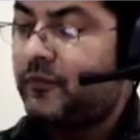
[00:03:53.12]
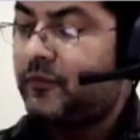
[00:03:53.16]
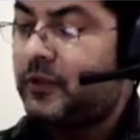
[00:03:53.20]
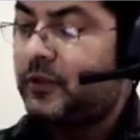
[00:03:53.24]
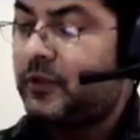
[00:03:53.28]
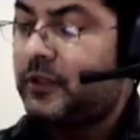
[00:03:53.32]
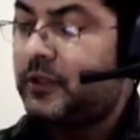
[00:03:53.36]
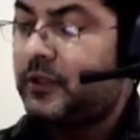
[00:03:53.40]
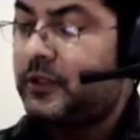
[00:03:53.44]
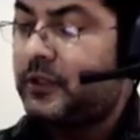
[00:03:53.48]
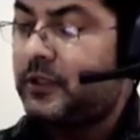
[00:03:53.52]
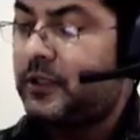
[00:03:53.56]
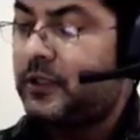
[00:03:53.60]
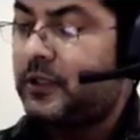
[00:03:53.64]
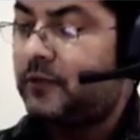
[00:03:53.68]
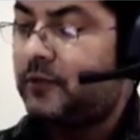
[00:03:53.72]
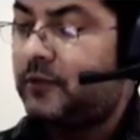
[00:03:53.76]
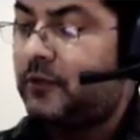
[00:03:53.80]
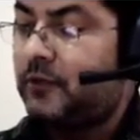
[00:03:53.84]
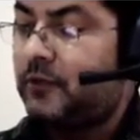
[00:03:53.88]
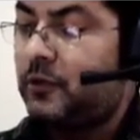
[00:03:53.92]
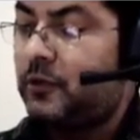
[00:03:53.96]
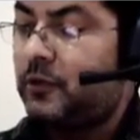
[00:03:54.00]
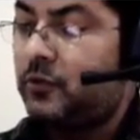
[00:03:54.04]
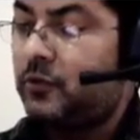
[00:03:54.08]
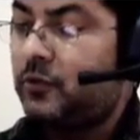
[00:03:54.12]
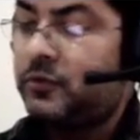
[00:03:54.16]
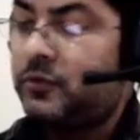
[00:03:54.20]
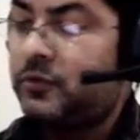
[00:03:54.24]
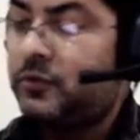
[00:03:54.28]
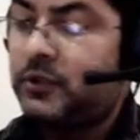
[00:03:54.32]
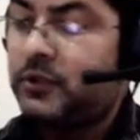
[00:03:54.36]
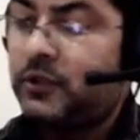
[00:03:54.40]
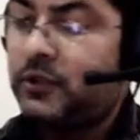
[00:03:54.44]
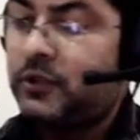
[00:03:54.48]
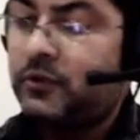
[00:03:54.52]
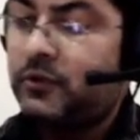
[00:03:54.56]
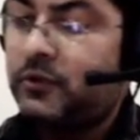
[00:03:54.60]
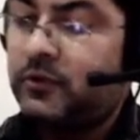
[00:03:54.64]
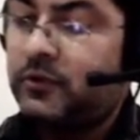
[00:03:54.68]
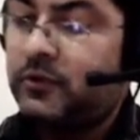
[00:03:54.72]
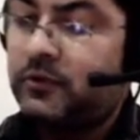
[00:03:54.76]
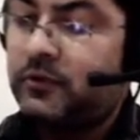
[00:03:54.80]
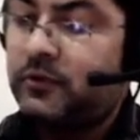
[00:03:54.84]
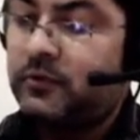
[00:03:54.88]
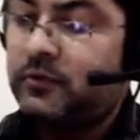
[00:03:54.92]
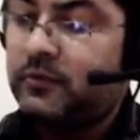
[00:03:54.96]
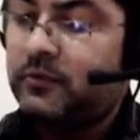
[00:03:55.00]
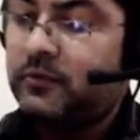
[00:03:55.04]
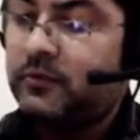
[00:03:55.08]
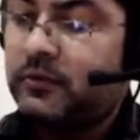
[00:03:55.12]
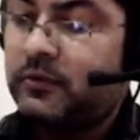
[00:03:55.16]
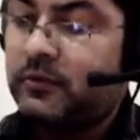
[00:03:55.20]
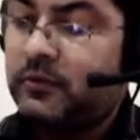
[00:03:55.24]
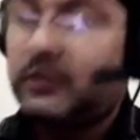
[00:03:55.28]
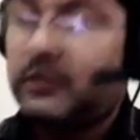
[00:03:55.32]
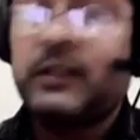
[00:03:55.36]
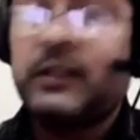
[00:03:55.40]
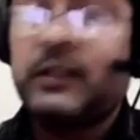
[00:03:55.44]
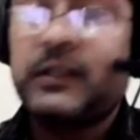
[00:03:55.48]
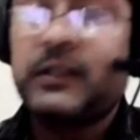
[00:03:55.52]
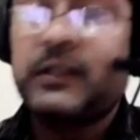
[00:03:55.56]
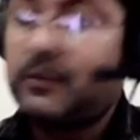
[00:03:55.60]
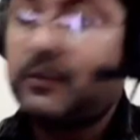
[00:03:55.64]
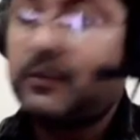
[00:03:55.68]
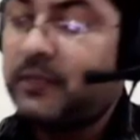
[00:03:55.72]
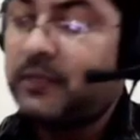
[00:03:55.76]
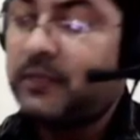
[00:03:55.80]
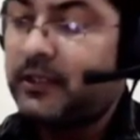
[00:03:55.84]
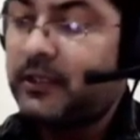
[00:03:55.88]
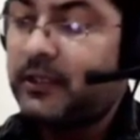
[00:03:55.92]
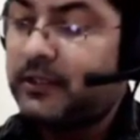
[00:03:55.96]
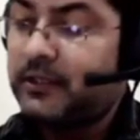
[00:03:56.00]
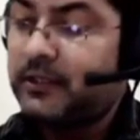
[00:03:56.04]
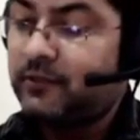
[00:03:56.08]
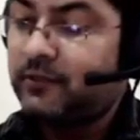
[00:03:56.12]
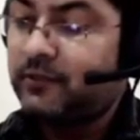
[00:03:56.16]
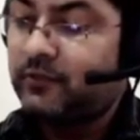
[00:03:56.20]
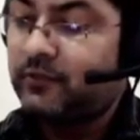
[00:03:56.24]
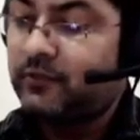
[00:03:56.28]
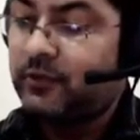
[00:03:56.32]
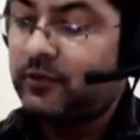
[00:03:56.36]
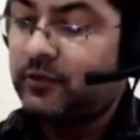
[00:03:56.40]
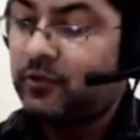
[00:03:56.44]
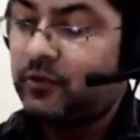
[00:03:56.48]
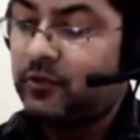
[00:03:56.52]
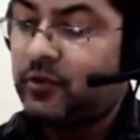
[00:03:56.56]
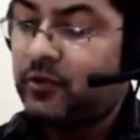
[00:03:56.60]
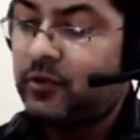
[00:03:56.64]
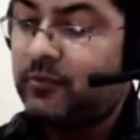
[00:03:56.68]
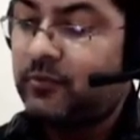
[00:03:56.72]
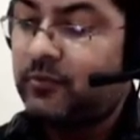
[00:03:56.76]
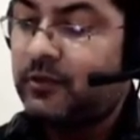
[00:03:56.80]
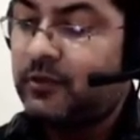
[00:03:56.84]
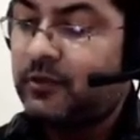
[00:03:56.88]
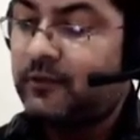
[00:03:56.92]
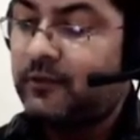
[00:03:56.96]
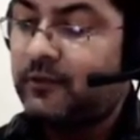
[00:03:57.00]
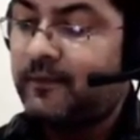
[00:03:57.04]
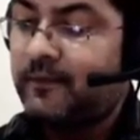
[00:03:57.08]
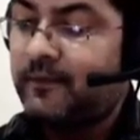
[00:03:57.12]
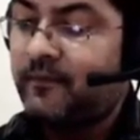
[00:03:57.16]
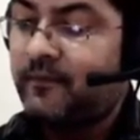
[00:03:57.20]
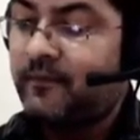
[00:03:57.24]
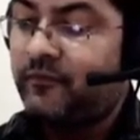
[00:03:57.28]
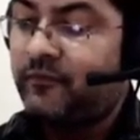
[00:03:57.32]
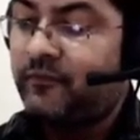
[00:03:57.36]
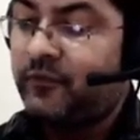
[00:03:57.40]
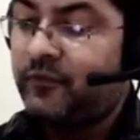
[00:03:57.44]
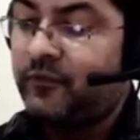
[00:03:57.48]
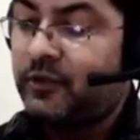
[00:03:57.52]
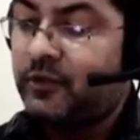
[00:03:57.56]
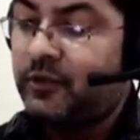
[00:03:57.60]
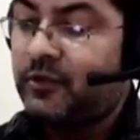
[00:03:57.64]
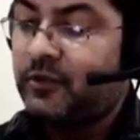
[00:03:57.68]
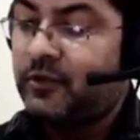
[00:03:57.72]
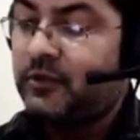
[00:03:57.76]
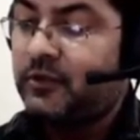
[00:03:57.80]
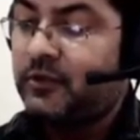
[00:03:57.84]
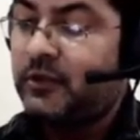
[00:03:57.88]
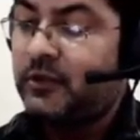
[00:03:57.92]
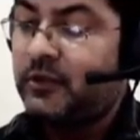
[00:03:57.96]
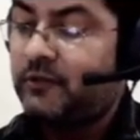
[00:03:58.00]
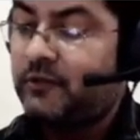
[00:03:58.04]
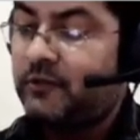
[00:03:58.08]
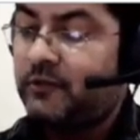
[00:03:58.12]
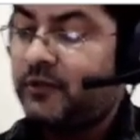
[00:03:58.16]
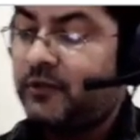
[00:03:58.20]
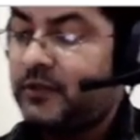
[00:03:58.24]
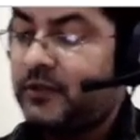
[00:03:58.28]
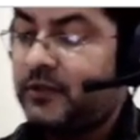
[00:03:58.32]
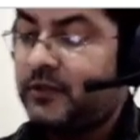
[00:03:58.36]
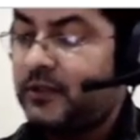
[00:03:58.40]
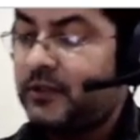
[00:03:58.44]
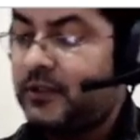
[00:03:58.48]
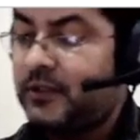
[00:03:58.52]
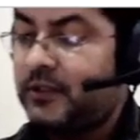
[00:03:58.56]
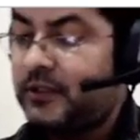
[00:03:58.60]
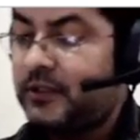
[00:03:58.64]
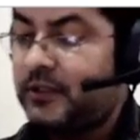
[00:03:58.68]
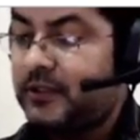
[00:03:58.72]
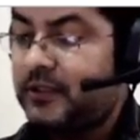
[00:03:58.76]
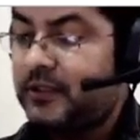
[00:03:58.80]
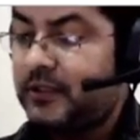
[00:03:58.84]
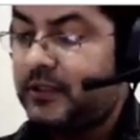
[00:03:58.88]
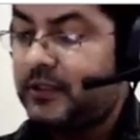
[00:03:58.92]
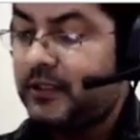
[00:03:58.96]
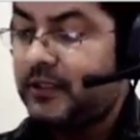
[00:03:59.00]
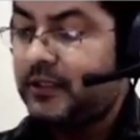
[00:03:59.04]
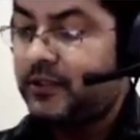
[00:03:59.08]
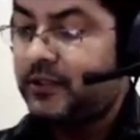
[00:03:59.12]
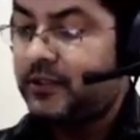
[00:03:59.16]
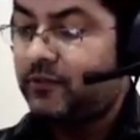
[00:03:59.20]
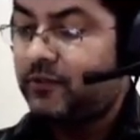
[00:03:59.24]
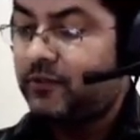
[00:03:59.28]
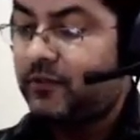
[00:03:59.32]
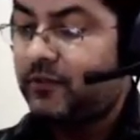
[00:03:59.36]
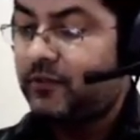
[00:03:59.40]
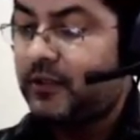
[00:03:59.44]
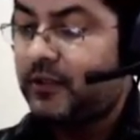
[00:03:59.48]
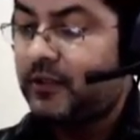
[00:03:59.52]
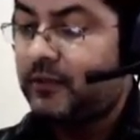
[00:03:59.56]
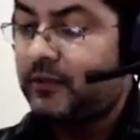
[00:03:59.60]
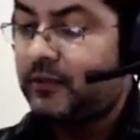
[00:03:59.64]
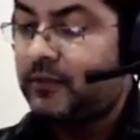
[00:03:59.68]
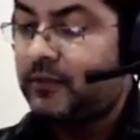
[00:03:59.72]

is equal to 0. Taking minus 1 common, equation is k square